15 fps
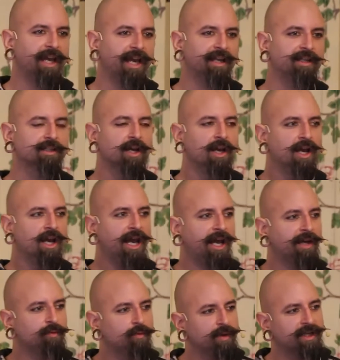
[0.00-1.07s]
And
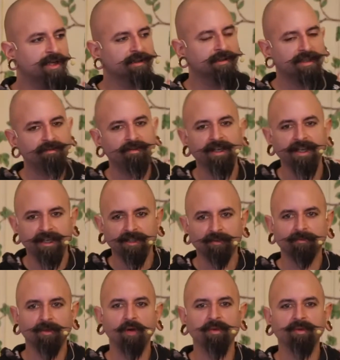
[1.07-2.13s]
we are living in a
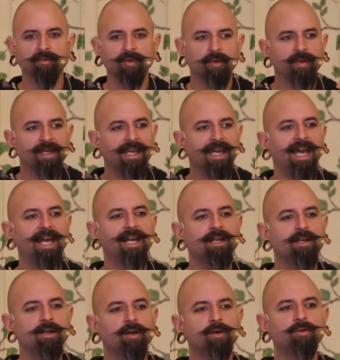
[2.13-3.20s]
moment where we
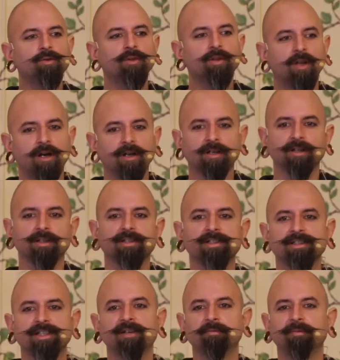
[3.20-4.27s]
can no longer
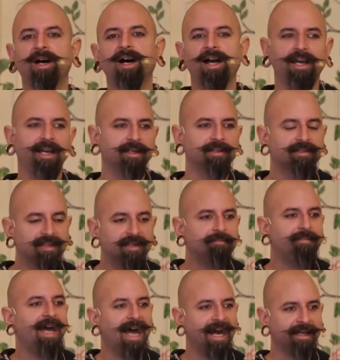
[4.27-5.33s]
sit
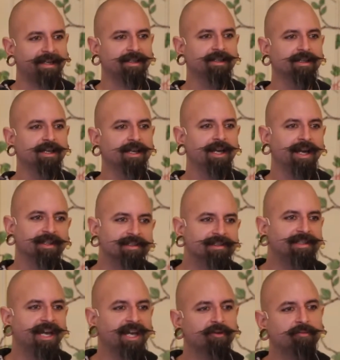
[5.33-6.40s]
back and
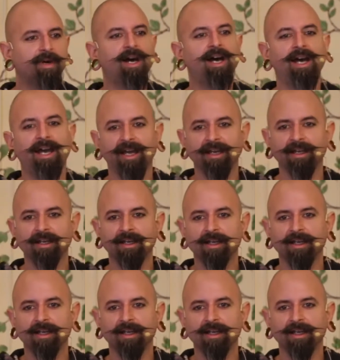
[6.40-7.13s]
stand by